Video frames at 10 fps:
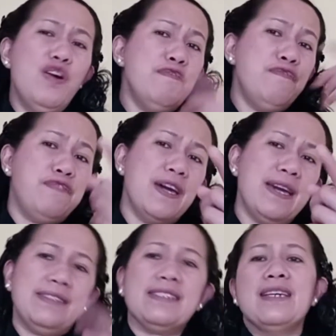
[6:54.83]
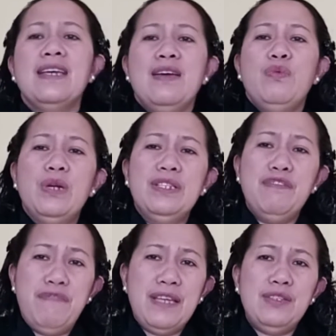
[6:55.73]
Your faith will
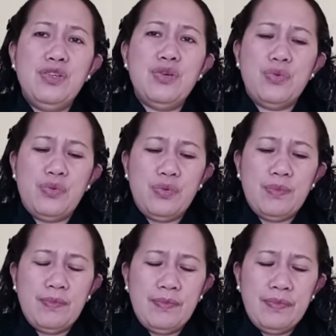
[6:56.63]
defend you.